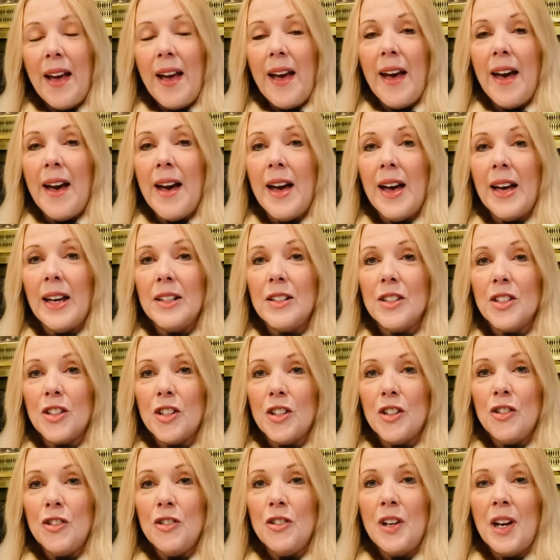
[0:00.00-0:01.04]
and
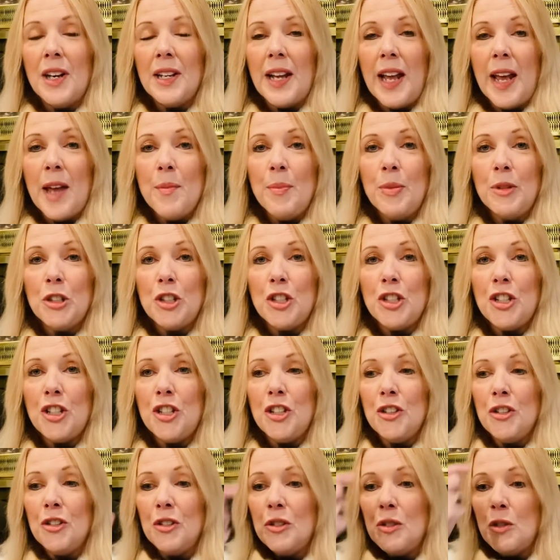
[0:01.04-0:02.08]
you're not able
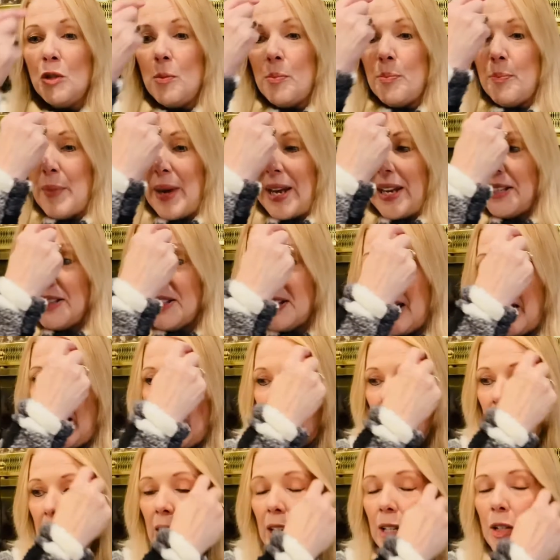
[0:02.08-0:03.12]
to
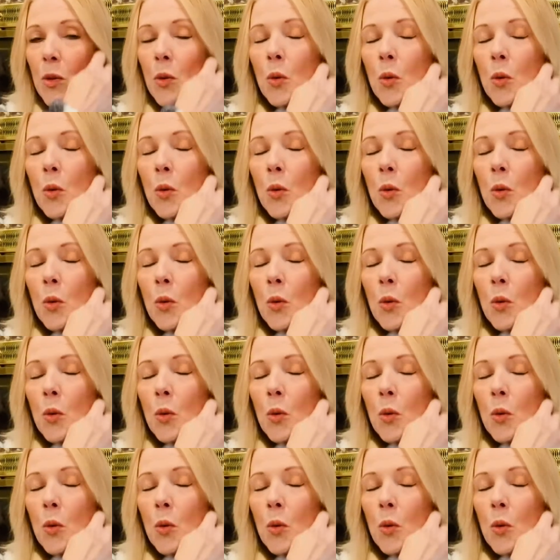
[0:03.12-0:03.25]
maintain it,